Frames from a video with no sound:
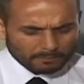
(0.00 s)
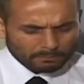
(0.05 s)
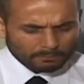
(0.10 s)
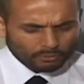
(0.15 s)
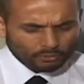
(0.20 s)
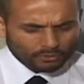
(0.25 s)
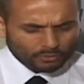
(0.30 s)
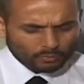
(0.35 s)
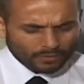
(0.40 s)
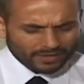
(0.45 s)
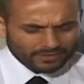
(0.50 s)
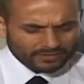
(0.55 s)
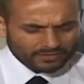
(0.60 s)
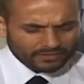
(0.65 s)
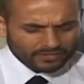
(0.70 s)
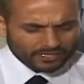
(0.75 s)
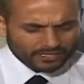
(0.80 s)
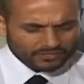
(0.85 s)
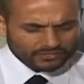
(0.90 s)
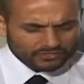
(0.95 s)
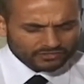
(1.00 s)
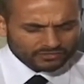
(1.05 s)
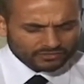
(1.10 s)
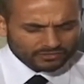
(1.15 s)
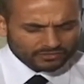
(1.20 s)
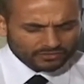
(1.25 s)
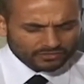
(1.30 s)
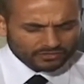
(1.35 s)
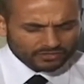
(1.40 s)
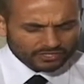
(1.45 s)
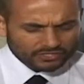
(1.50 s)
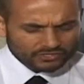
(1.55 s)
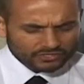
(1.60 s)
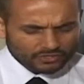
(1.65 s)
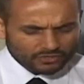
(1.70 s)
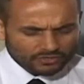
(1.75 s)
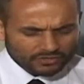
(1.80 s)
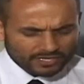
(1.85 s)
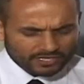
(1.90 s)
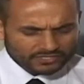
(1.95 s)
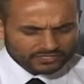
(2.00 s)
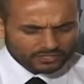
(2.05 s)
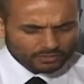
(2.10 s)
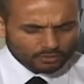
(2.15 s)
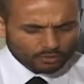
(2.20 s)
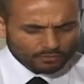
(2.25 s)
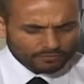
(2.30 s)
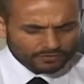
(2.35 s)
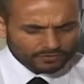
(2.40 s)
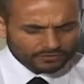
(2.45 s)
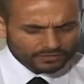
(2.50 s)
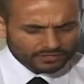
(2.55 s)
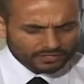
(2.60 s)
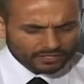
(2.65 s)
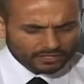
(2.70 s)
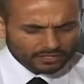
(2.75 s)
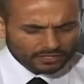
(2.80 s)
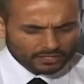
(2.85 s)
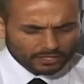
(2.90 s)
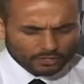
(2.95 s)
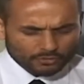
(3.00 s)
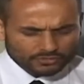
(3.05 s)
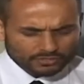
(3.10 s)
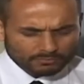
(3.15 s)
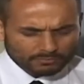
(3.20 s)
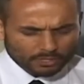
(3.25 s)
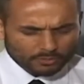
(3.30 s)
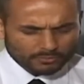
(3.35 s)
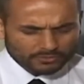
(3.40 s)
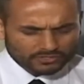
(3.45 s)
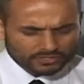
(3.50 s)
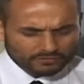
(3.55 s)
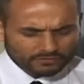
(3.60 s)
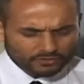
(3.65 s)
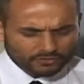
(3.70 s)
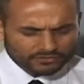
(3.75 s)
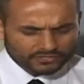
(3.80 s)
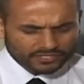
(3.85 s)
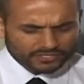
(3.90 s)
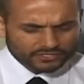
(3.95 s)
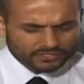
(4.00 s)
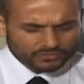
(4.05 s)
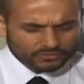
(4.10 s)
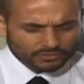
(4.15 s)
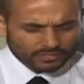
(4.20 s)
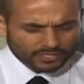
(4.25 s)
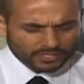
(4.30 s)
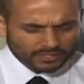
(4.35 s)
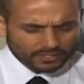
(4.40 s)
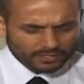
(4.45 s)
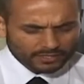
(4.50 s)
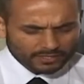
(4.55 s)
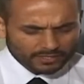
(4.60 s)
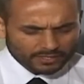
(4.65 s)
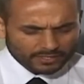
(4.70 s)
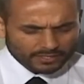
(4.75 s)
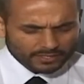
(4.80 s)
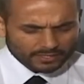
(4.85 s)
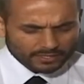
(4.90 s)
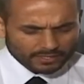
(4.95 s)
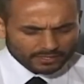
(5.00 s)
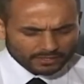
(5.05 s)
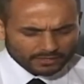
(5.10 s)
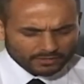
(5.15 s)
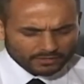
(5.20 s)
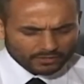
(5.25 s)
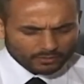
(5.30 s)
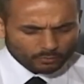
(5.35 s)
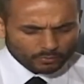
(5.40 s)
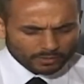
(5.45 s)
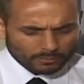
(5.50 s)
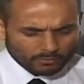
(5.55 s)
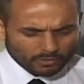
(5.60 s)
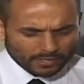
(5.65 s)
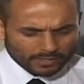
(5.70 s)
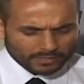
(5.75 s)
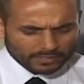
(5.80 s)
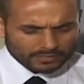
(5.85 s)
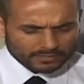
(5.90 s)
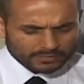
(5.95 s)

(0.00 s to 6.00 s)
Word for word: put away the things that this earth has to offer in the closing moments of earth's history, that we might